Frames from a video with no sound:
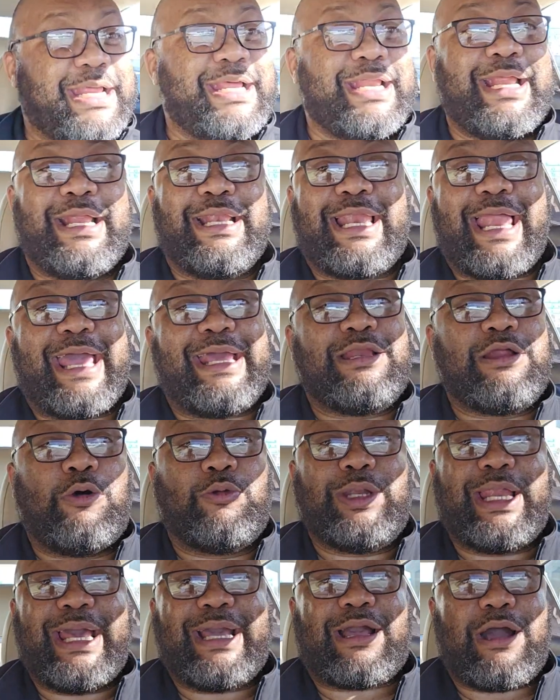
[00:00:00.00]
he didn't lay no
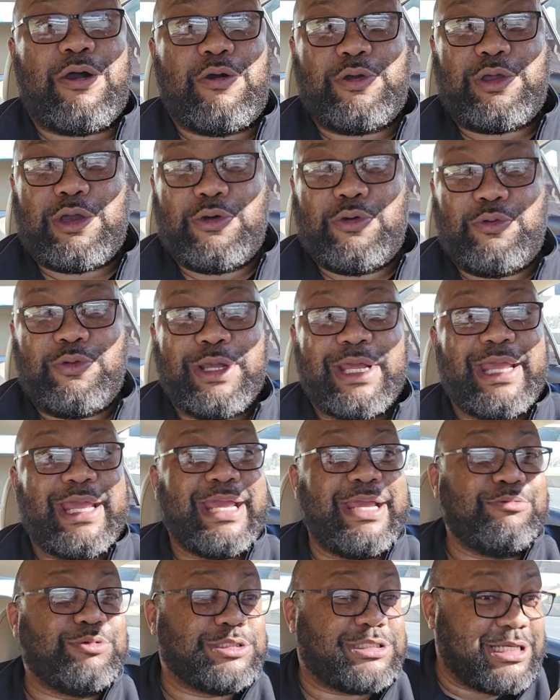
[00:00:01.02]
lick on Goo.
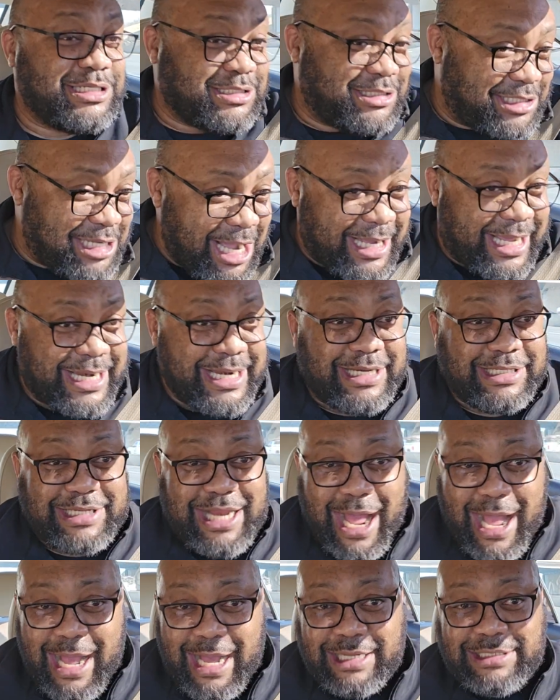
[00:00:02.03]
He was just ducking and
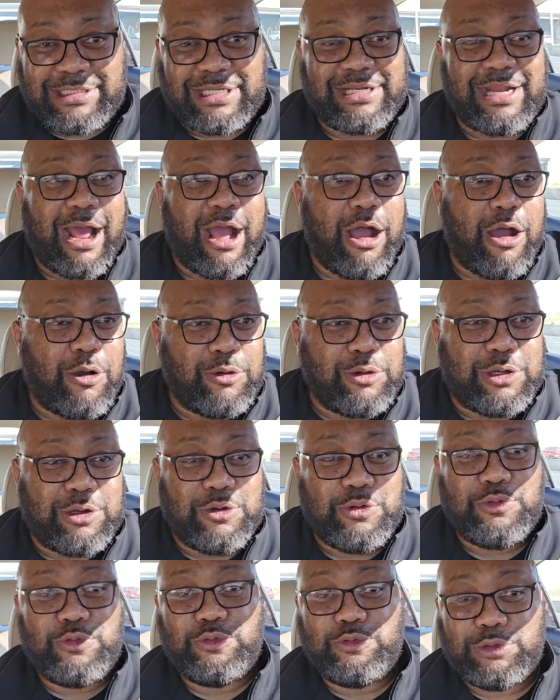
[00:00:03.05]
dodging all
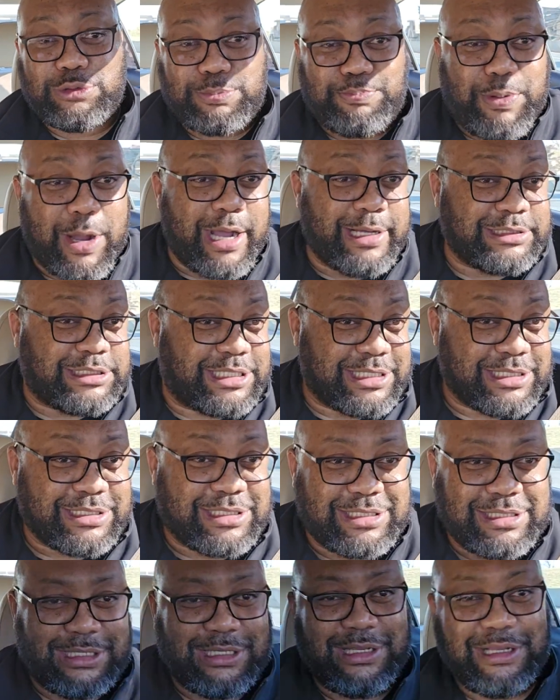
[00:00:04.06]
Goo's
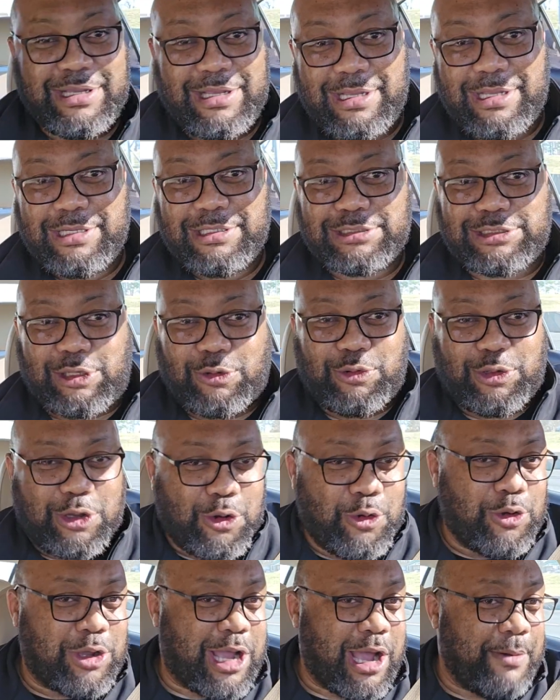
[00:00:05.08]
punches. So
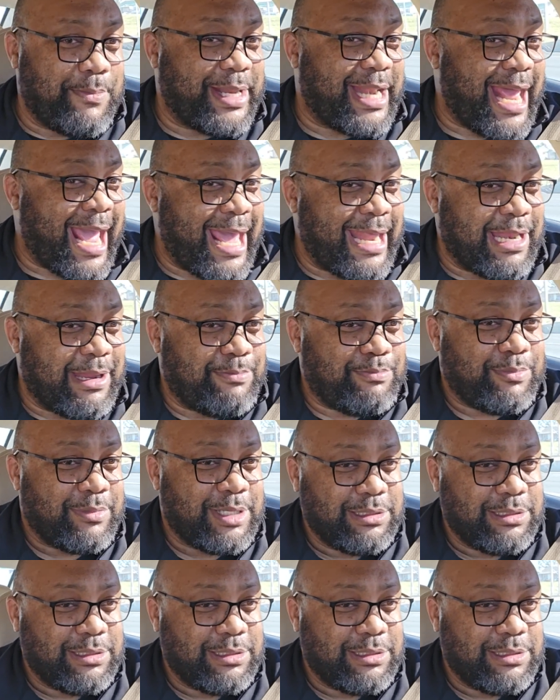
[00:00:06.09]
Goo coming at him,